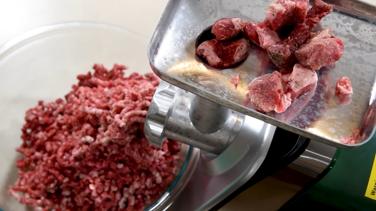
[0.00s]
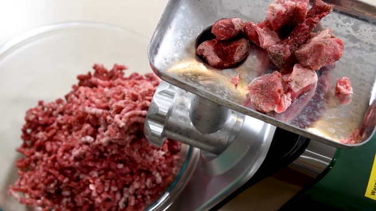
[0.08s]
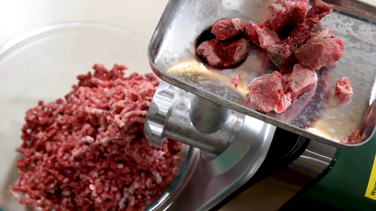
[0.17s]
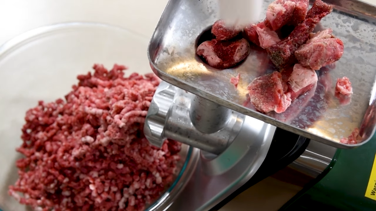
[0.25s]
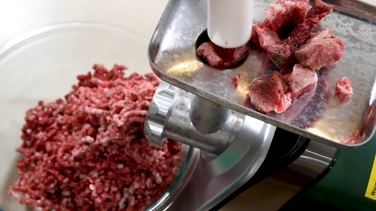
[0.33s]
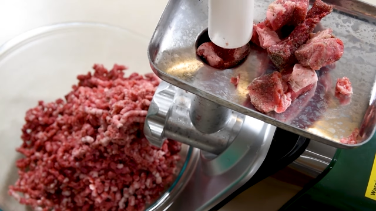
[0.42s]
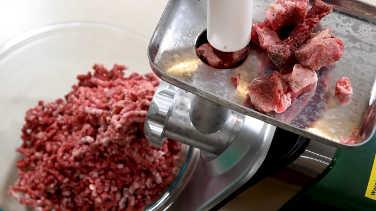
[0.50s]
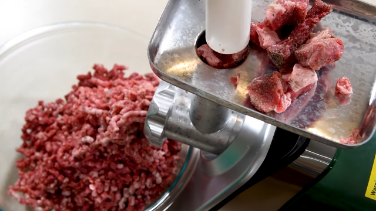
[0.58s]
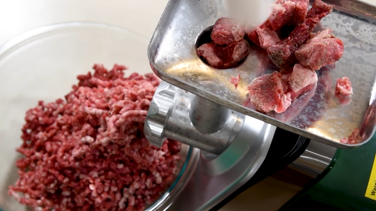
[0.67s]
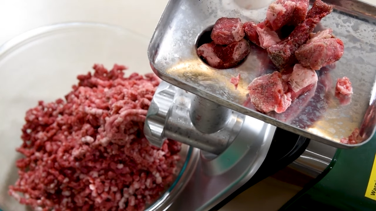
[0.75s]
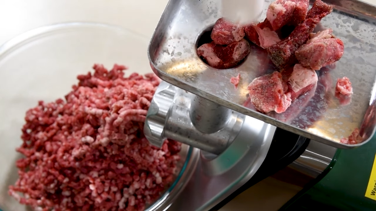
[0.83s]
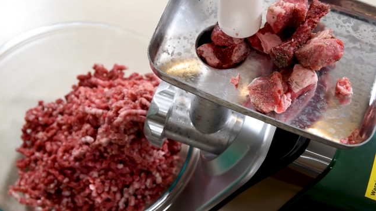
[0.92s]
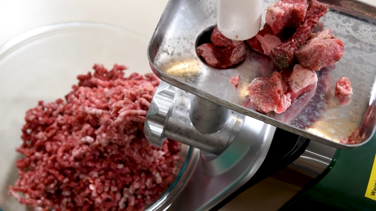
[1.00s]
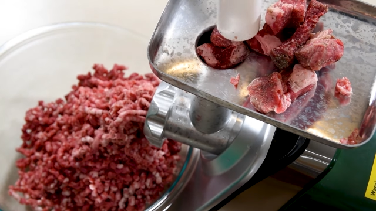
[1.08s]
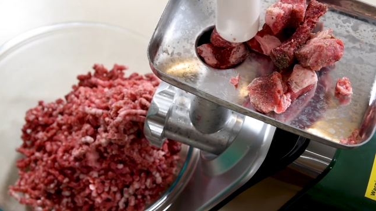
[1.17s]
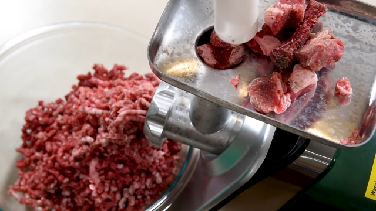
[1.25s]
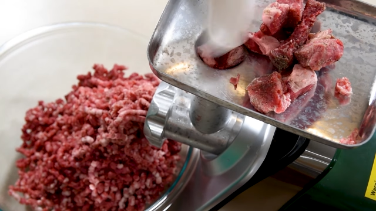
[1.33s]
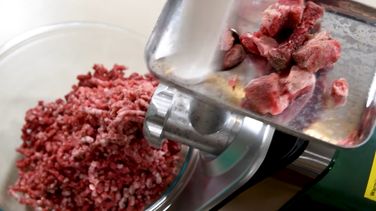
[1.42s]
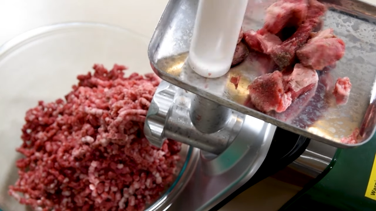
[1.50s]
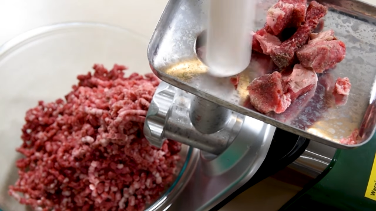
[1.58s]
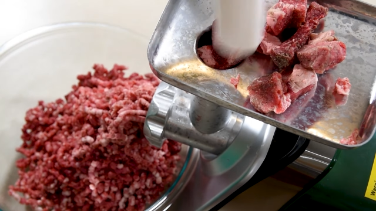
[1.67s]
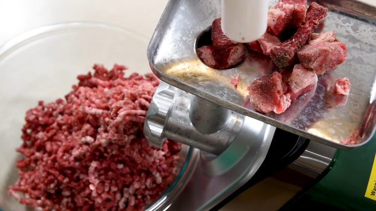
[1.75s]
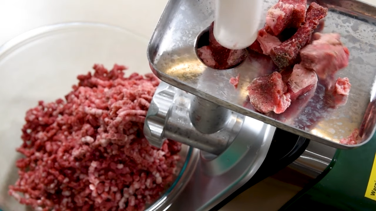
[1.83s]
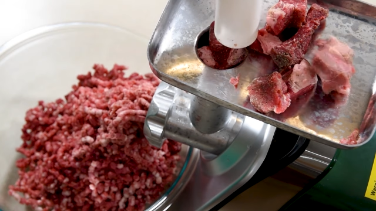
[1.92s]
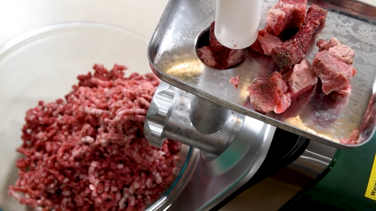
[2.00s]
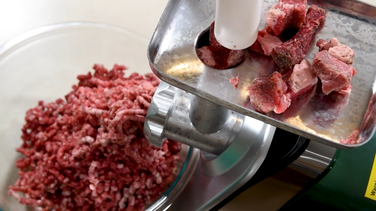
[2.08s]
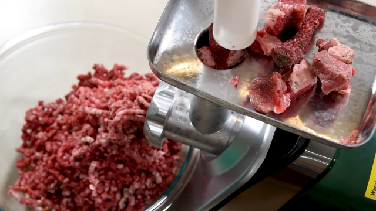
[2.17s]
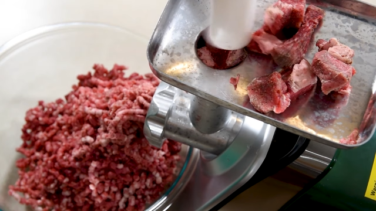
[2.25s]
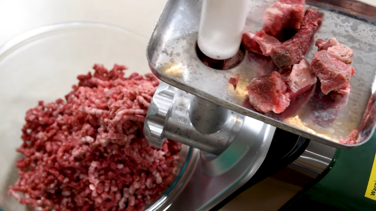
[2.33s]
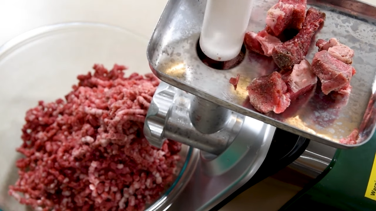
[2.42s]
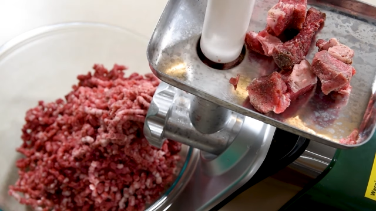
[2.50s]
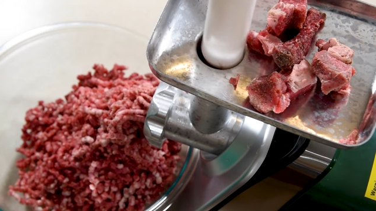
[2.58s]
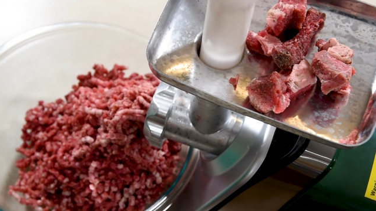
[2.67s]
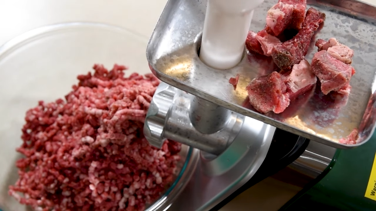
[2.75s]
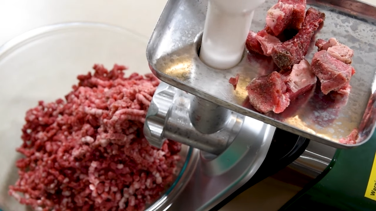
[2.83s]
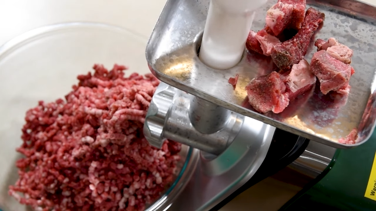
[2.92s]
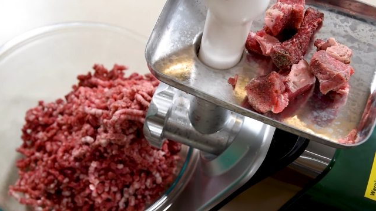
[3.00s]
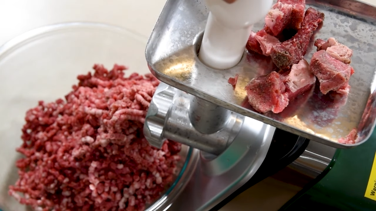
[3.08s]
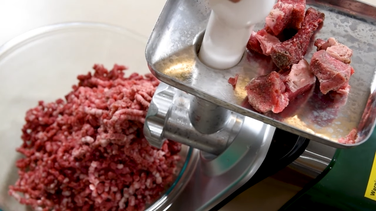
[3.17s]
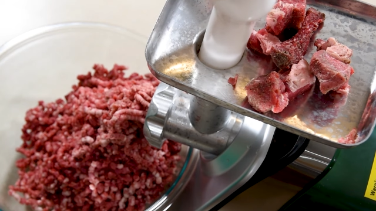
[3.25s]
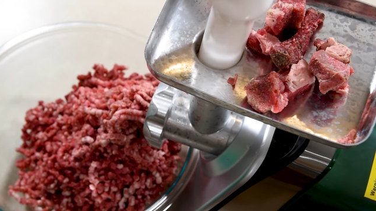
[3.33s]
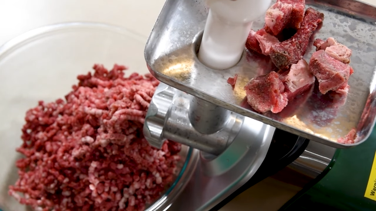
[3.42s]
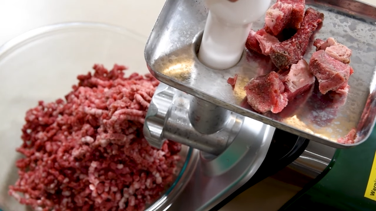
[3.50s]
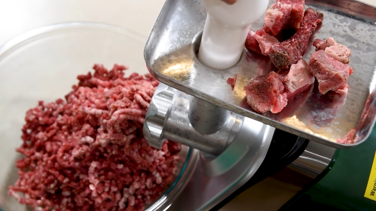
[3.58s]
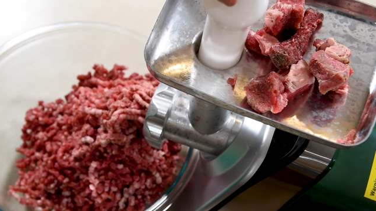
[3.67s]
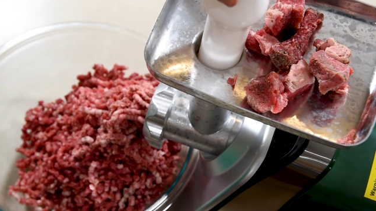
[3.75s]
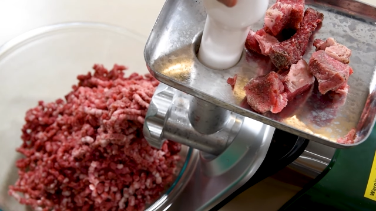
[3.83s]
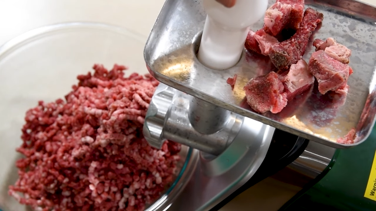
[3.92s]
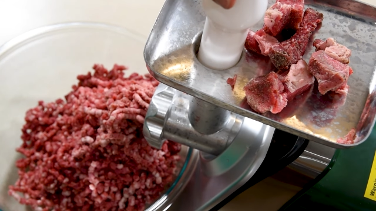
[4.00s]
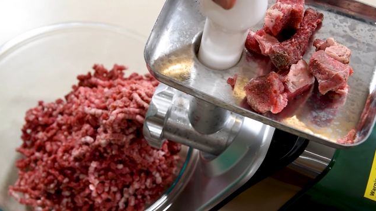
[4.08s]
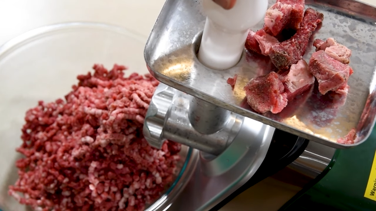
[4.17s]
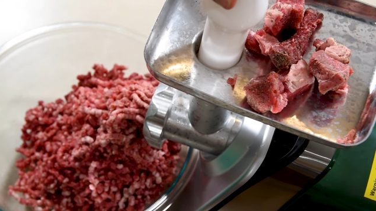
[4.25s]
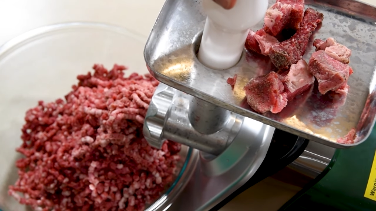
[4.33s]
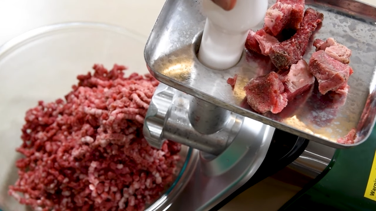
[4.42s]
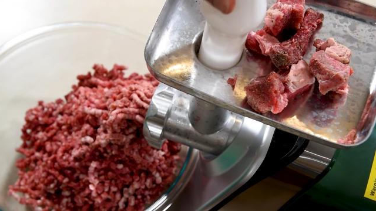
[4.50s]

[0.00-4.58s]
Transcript: [unreadable: no face in view]